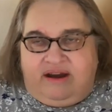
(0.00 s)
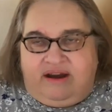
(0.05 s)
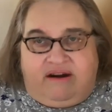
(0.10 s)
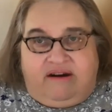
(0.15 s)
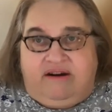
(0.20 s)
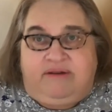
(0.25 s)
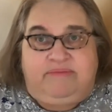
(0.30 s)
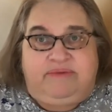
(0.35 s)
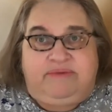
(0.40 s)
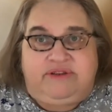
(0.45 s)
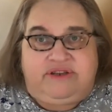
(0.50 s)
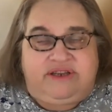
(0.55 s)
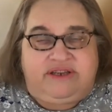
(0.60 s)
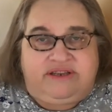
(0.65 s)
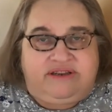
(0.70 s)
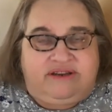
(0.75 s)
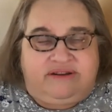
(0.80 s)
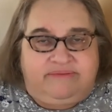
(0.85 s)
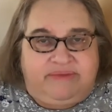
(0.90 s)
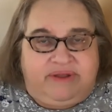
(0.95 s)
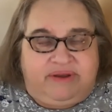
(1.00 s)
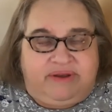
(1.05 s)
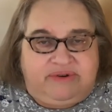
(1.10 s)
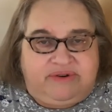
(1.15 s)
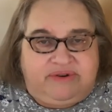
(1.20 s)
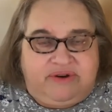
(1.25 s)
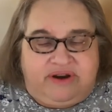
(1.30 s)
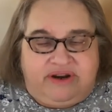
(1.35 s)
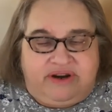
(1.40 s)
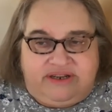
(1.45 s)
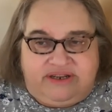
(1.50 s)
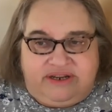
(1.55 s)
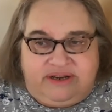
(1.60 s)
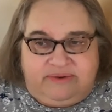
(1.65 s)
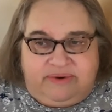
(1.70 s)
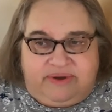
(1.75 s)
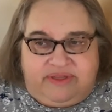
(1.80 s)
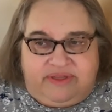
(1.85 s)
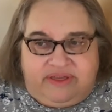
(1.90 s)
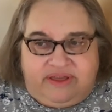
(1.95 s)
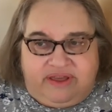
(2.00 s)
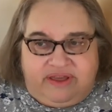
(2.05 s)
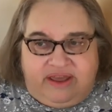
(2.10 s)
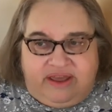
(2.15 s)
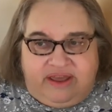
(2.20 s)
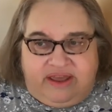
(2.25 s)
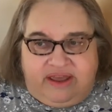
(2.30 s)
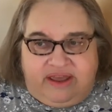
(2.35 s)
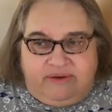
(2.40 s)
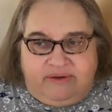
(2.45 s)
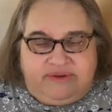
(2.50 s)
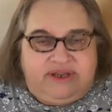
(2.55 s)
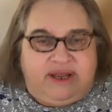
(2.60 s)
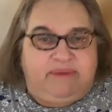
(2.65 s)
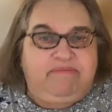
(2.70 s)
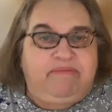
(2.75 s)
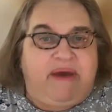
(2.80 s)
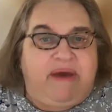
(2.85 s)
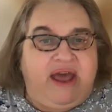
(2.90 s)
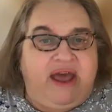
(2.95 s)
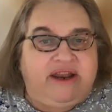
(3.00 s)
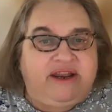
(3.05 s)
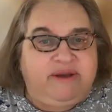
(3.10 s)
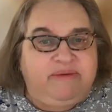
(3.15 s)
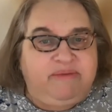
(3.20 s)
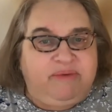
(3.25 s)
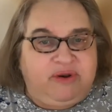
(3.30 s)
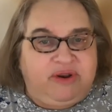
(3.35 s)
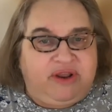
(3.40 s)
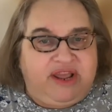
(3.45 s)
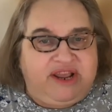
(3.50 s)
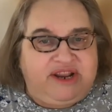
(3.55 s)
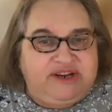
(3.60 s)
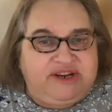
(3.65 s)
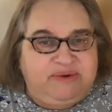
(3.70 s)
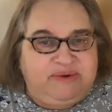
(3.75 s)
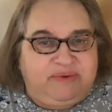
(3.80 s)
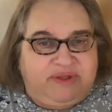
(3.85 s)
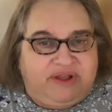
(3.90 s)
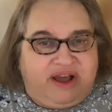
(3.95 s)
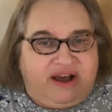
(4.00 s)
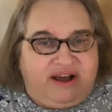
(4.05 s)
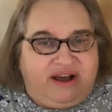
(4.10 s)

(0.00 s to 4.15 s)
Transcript: horrible system they were trying to deal with, it was like bad communication with